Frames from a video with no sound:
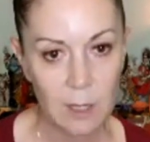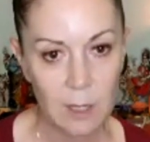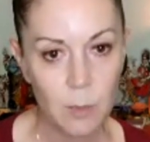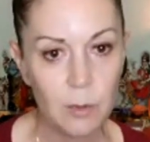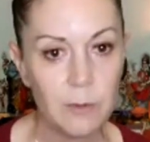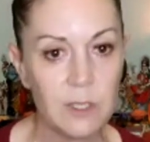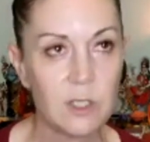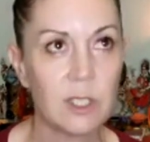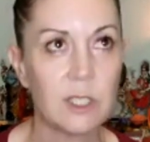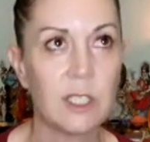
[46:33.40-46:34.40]
And move and
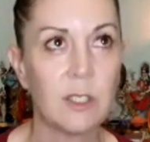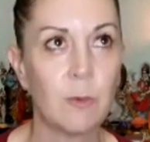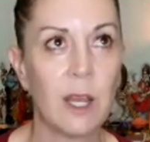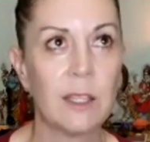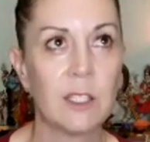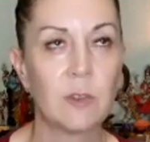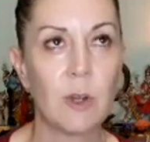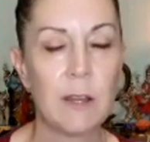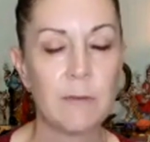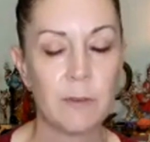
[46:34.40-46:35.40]
stretch in a way that's
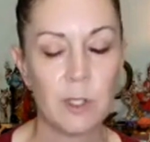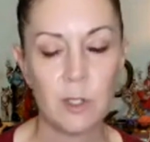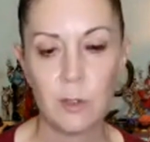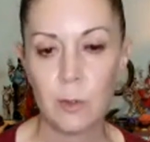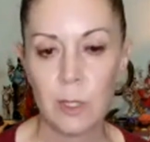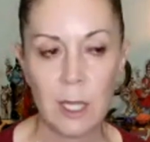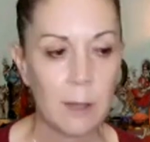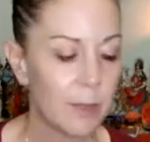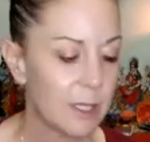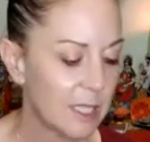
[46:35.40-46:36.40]
right for you,
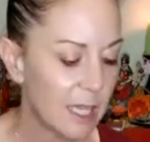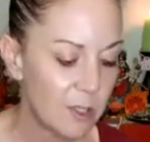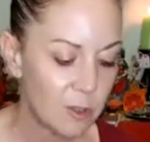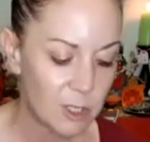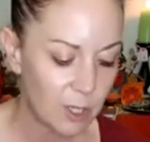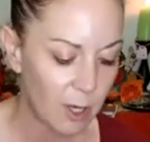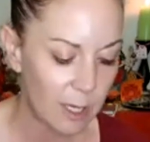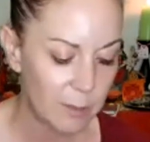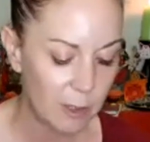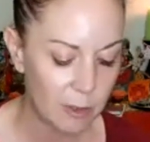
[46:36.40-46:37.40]
but take your
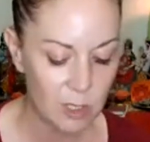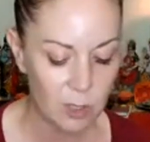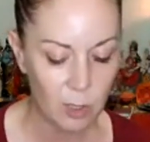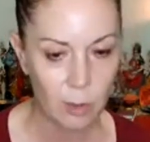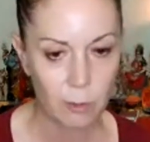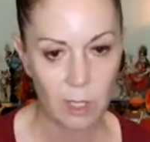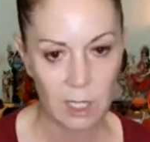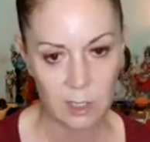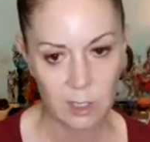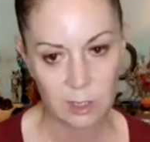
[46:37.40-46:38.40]
time, there is no
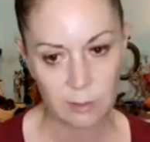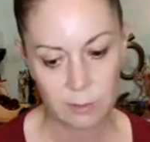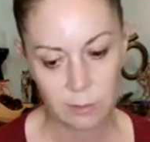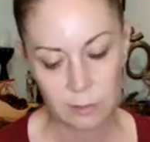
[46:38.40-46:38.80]
rush.